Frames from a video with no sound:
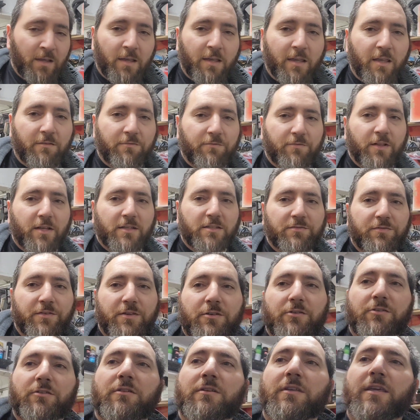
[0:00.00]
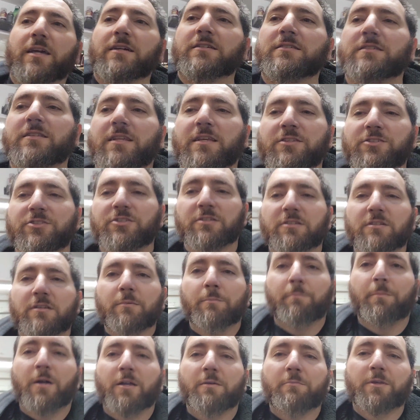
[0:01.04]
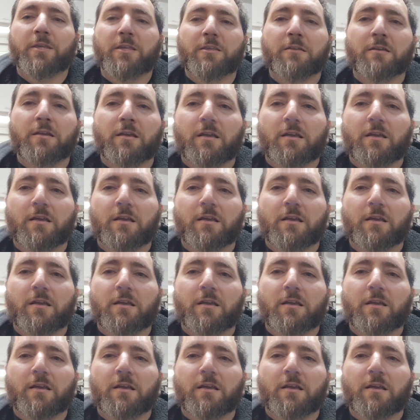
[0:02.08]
a flex fuel gas station by me.